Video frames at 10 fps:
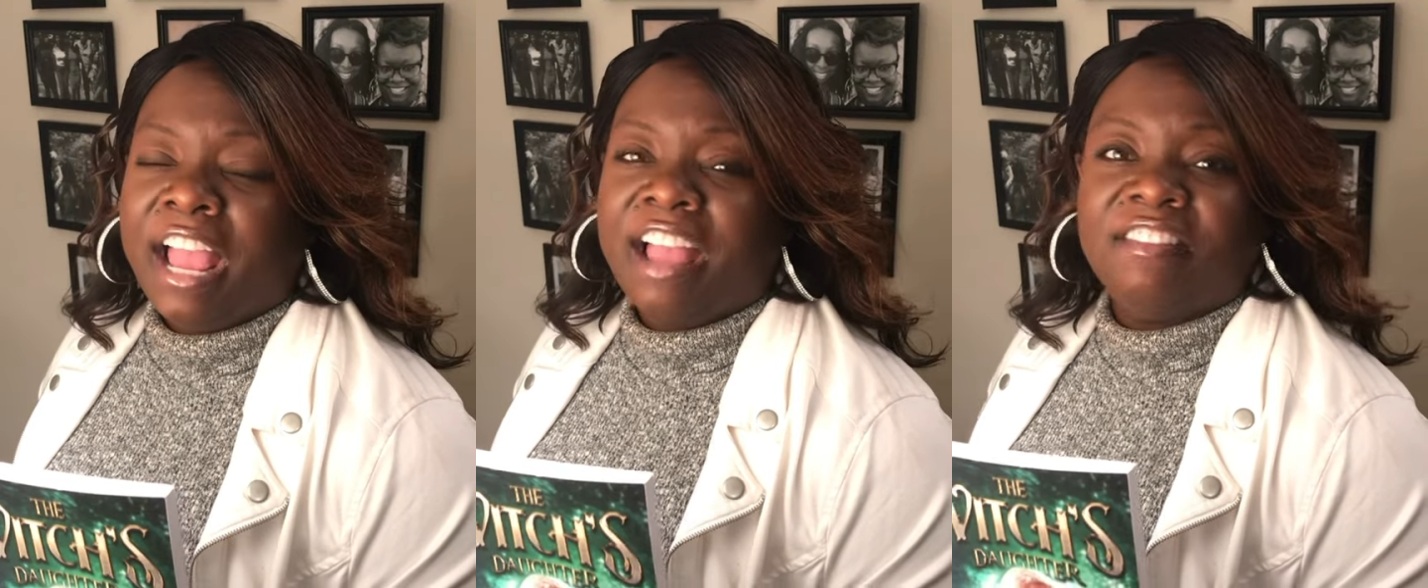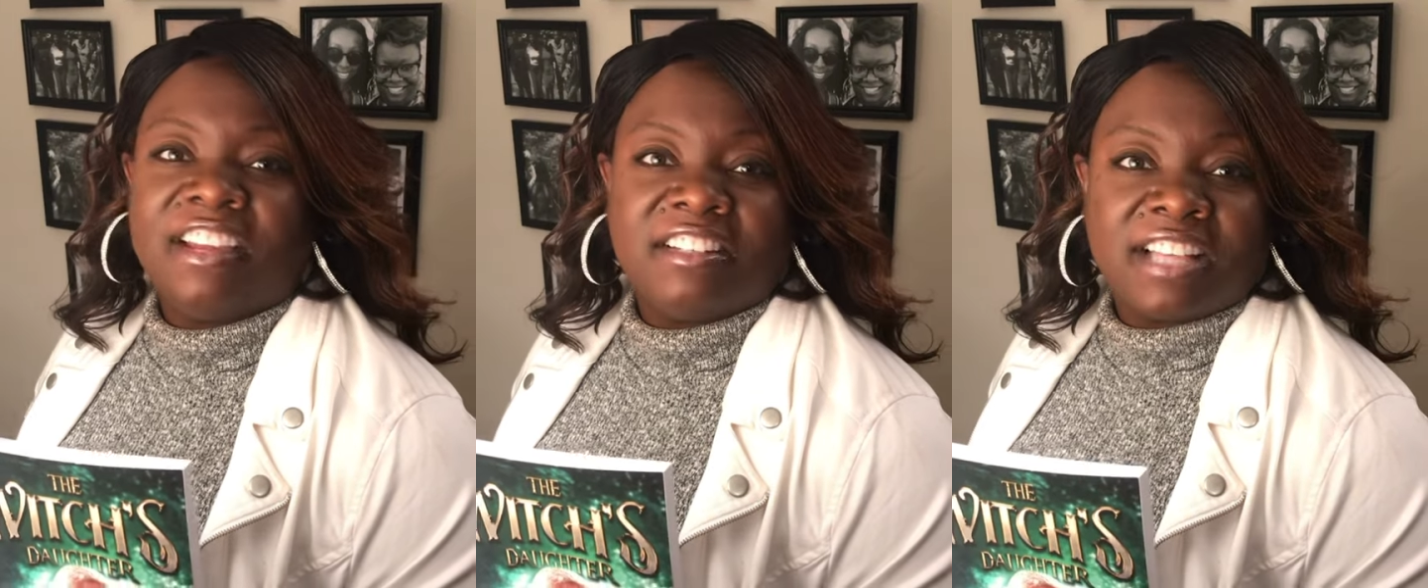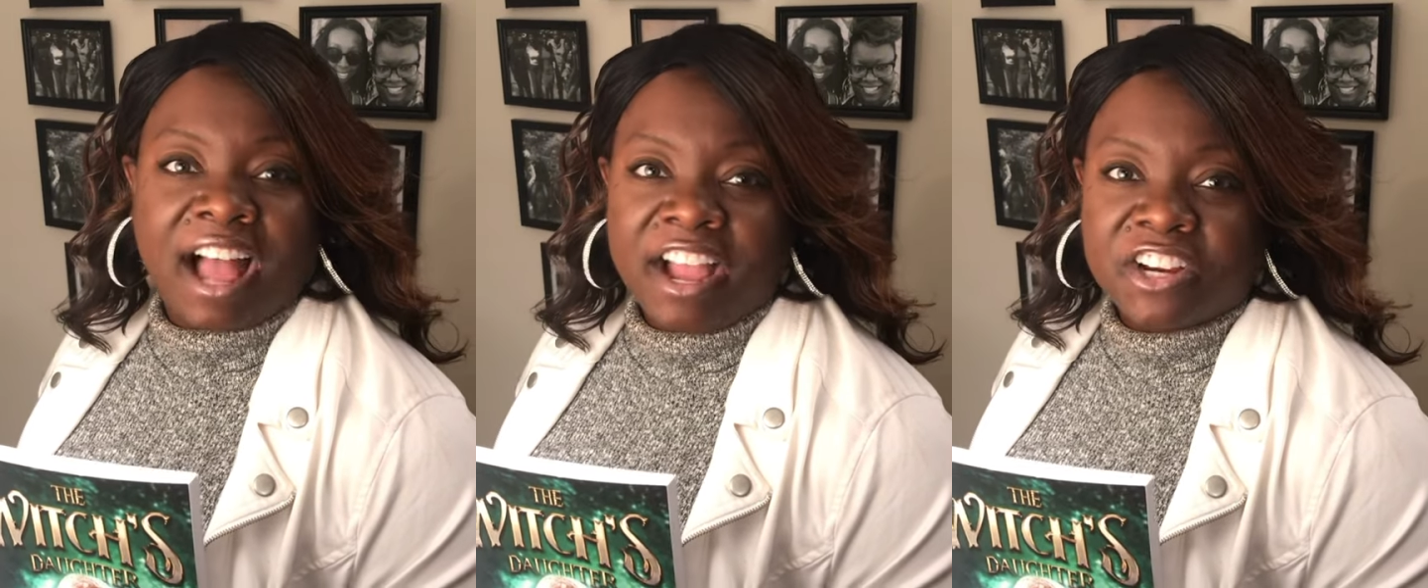and the
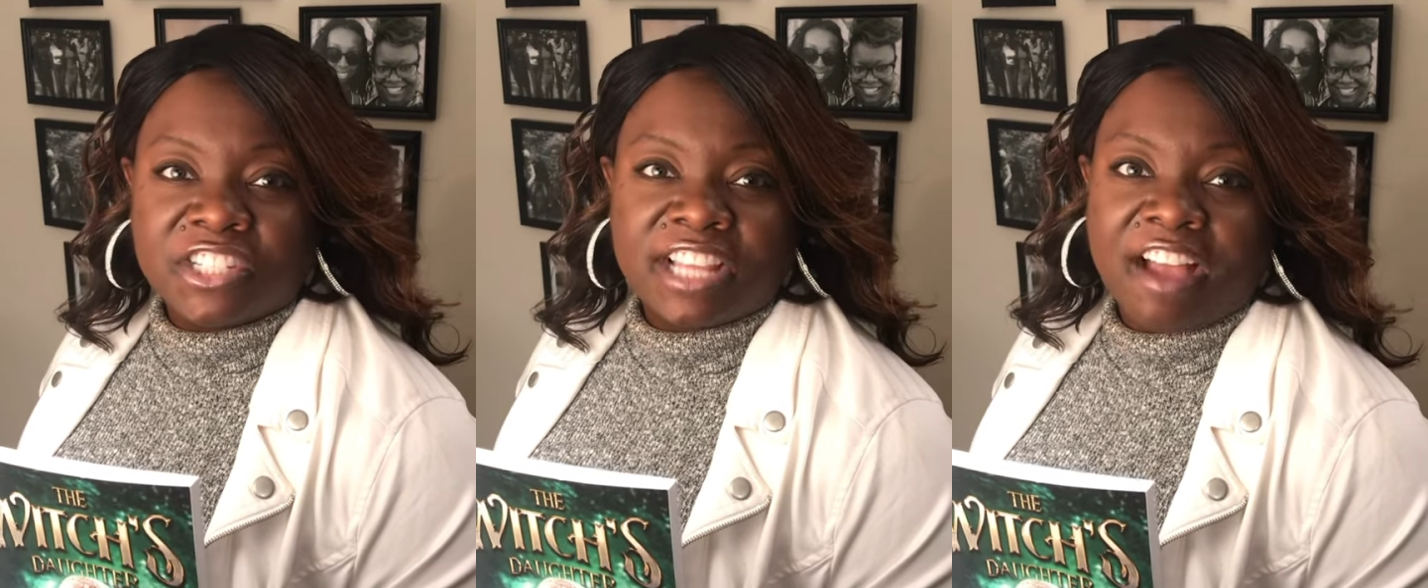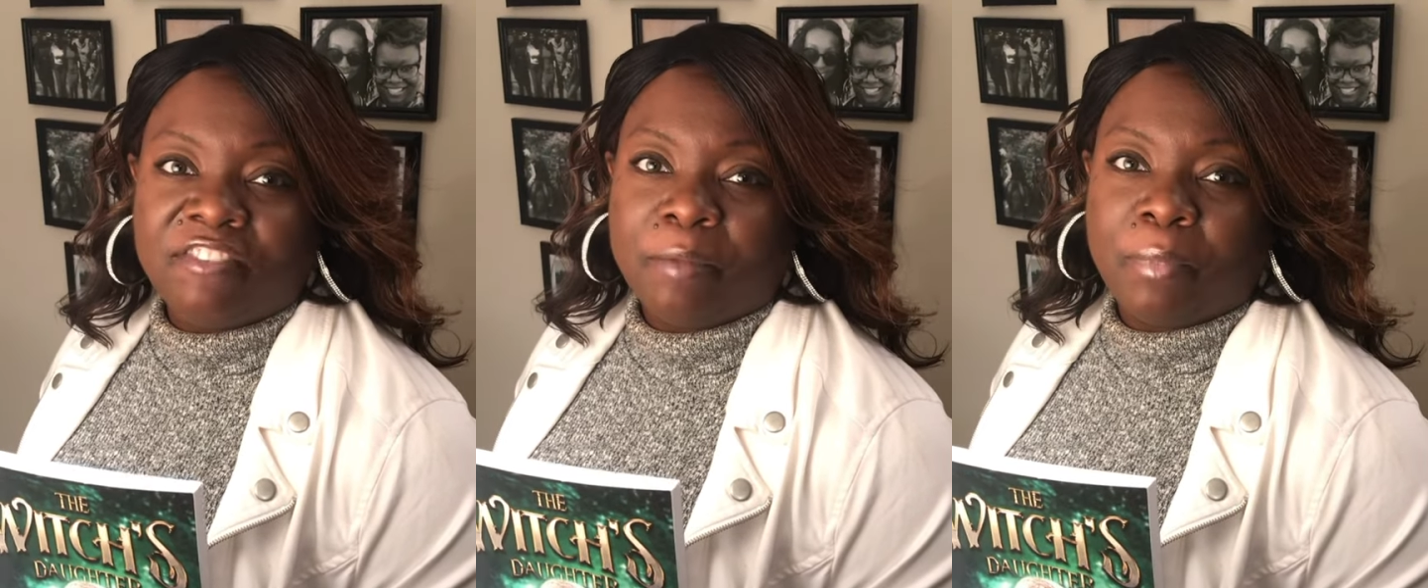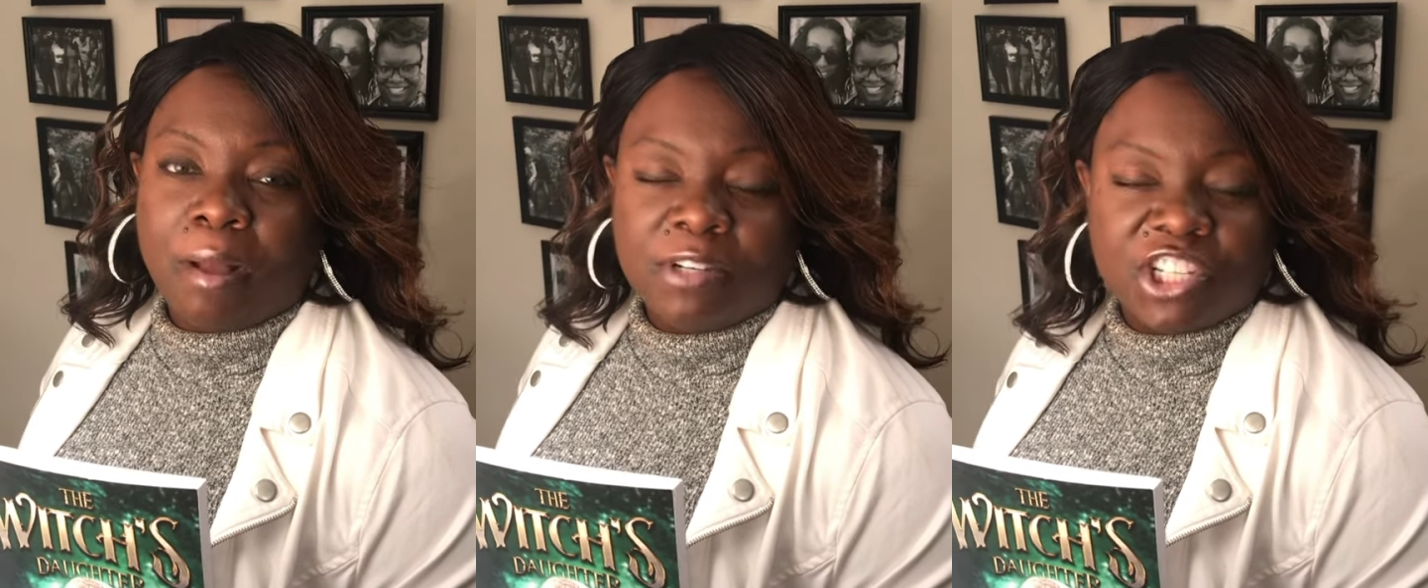entire staff at
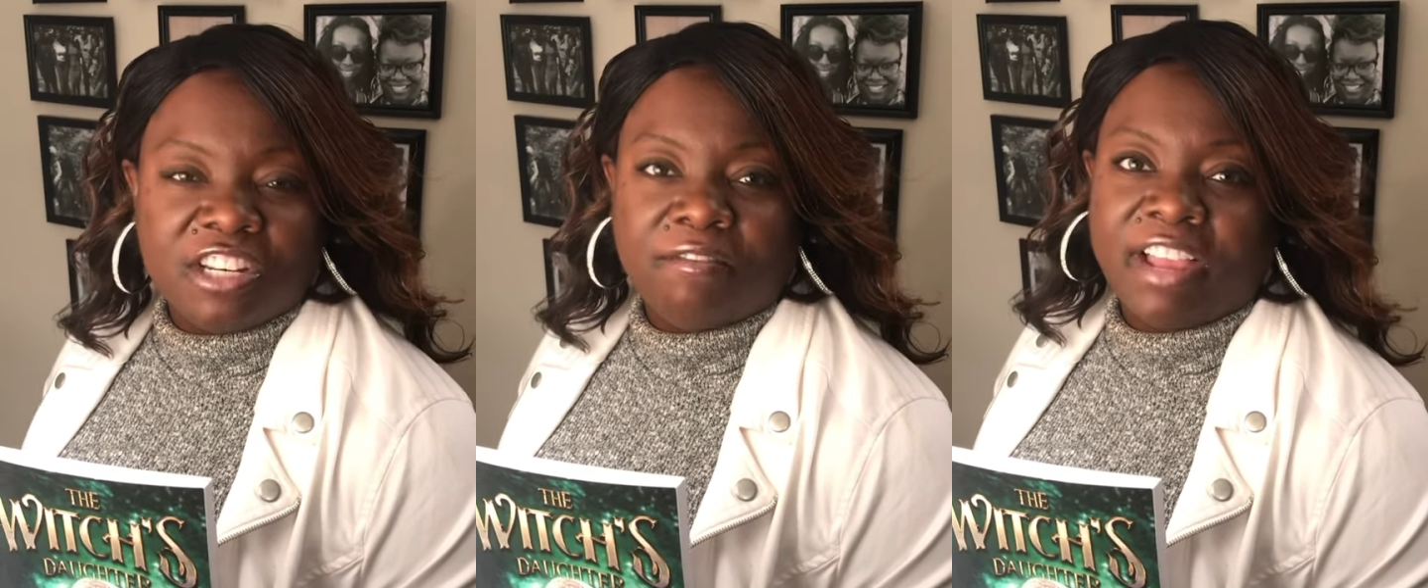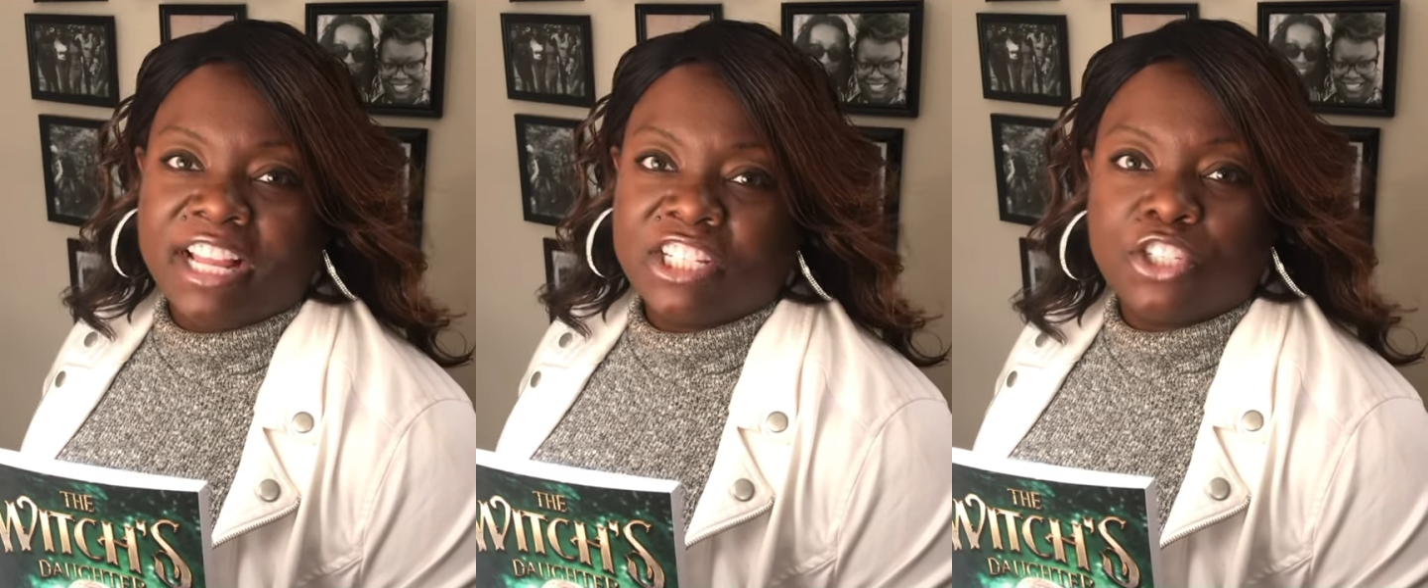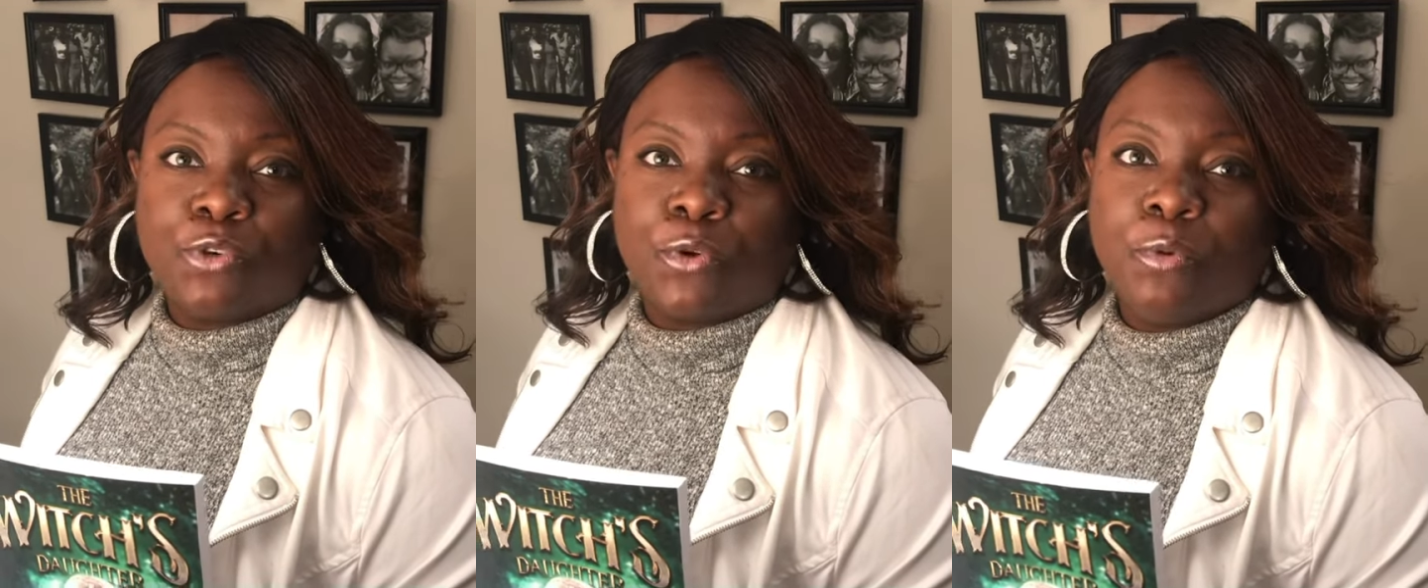Publishing
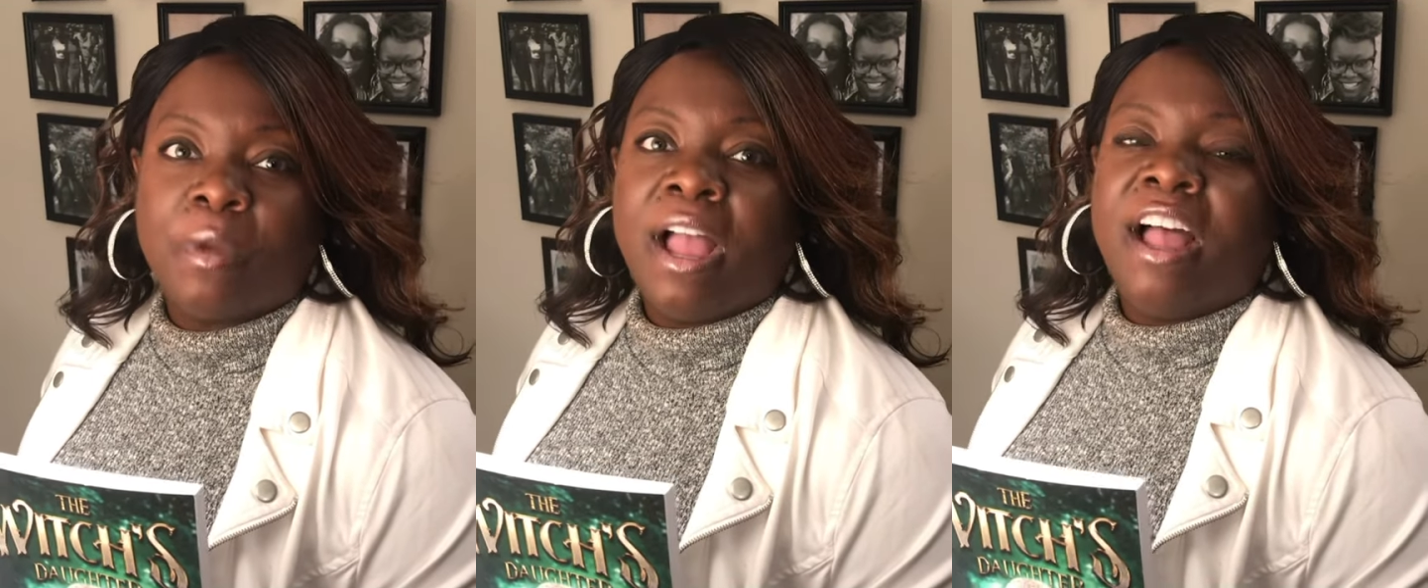Advantage Group,